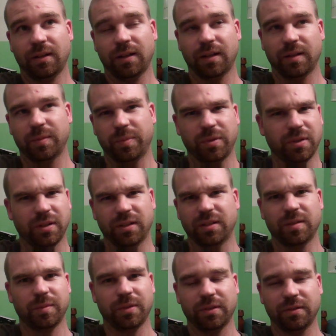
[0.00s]
There's probably
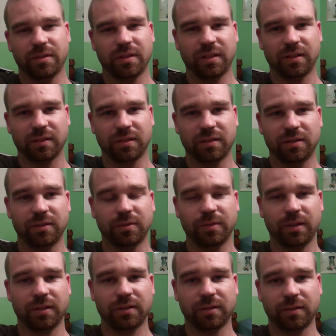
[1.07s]
some other things too,
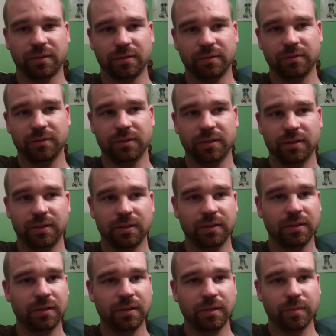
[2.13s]
I don't know.
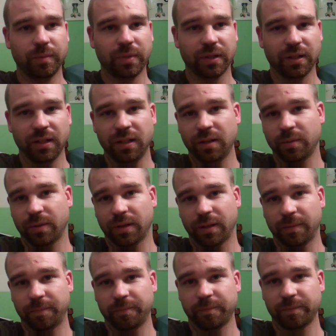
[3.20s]
But
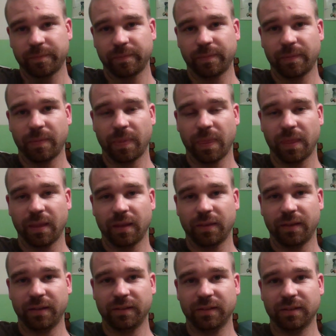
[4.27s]
anyway,
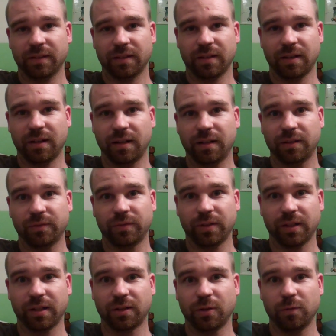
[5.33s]
that's kind of
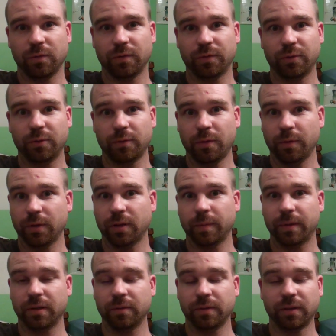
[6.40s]
like an overview of what we're going to
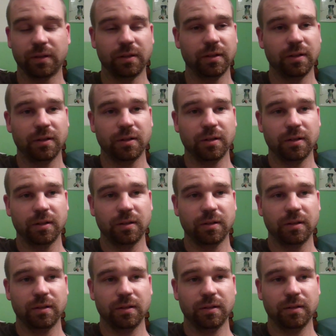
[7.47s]
be doing.
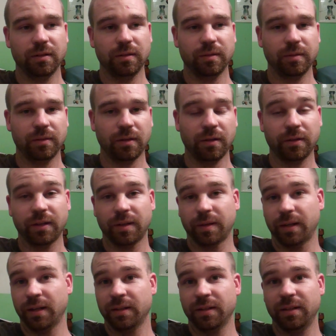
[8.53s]
Oh yeah,
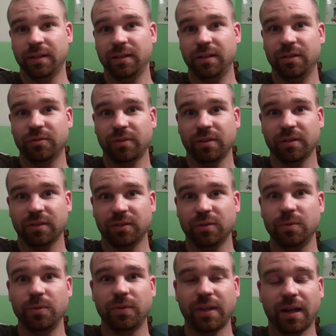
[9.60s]
and the ET trail is
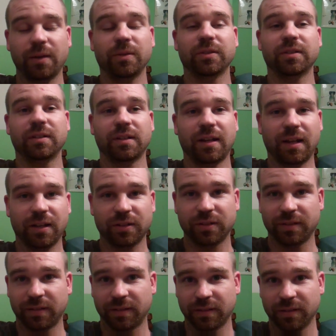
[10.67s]
2,000
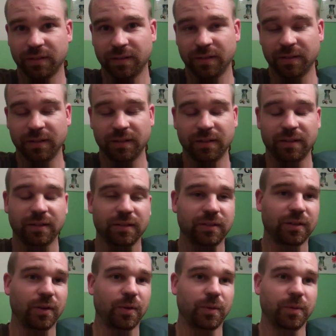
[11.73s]
caches.
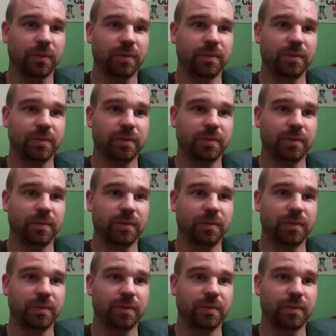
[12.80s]
So